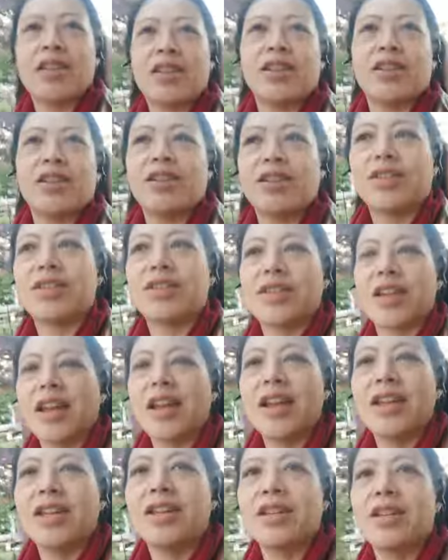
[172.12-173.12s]
you
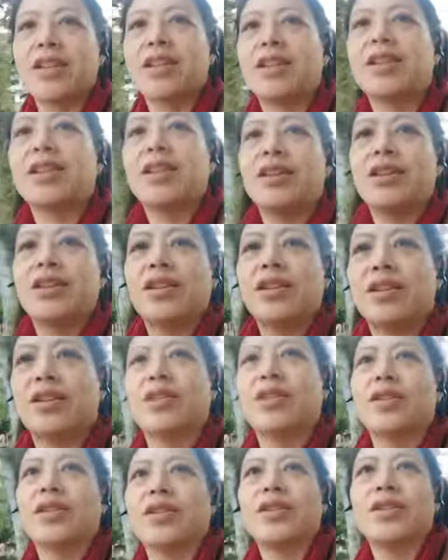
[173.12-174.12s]
say
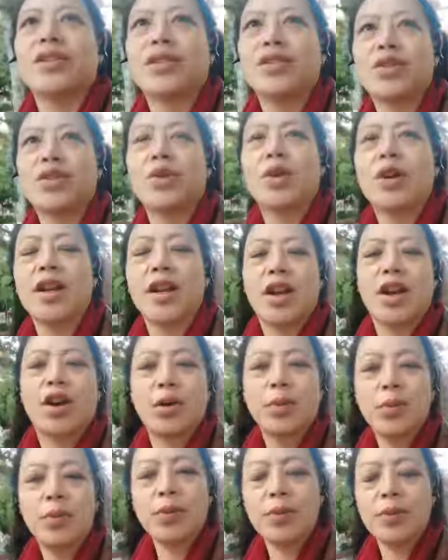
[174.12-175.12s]
you're trying to
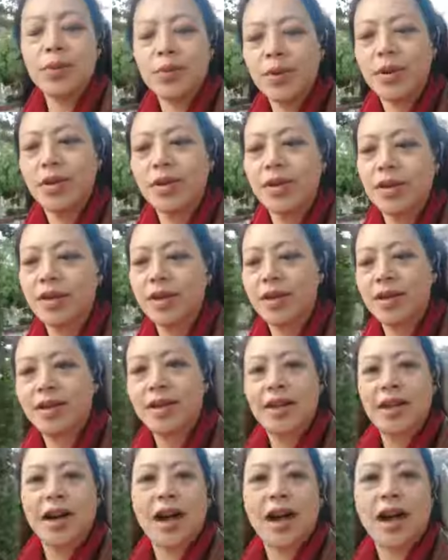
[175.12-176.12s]
help them?
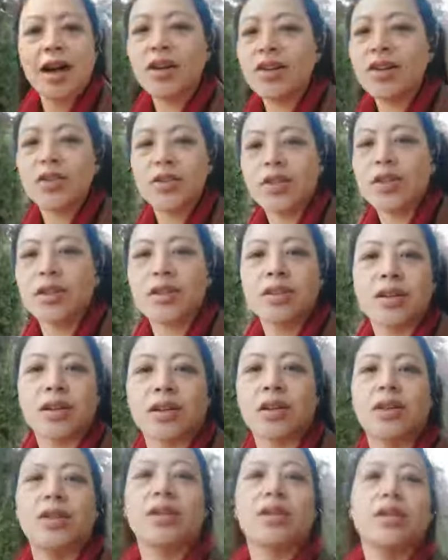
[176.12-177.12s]
I don't think so.
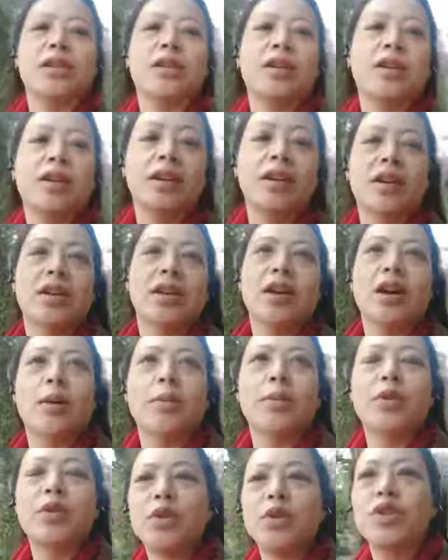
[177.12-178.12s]
I
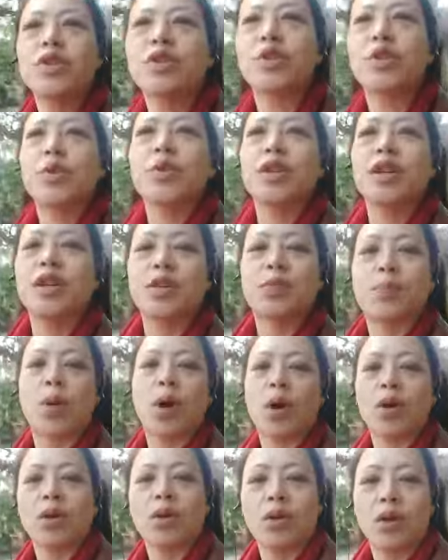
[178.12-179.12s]
mean, all you're doing is
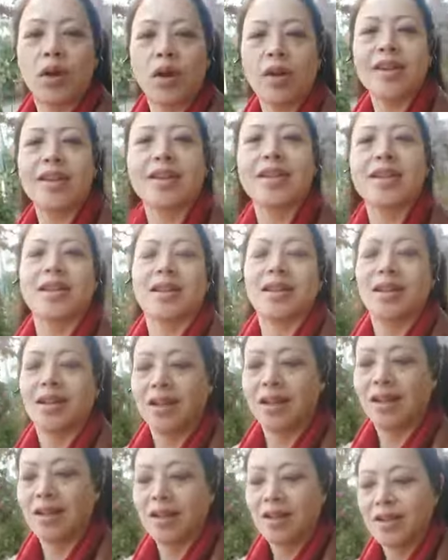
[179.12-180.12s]
prolonging
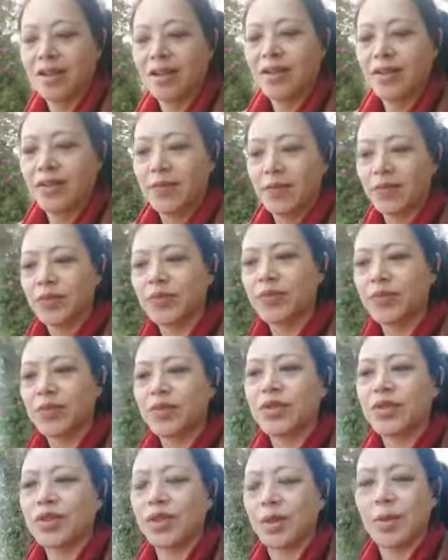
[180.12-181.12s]

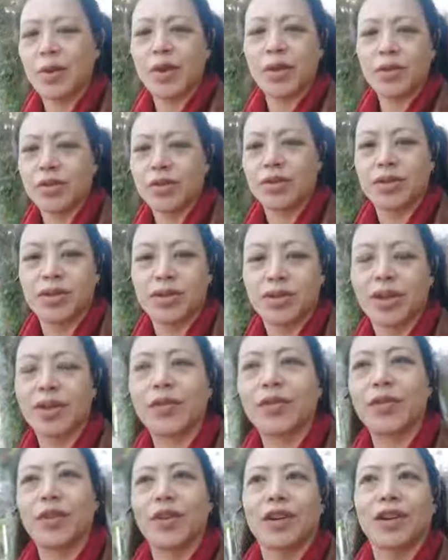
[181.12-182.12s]
someone else's
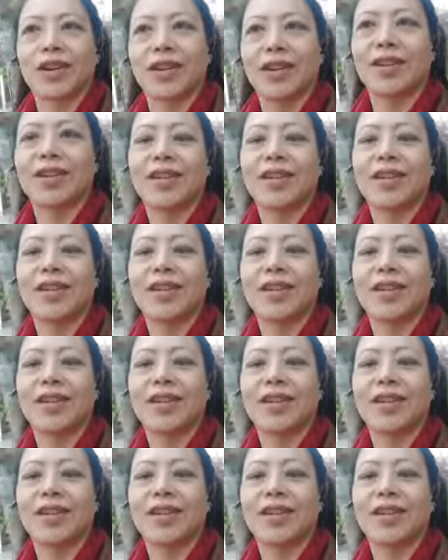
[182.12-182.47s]
suffering.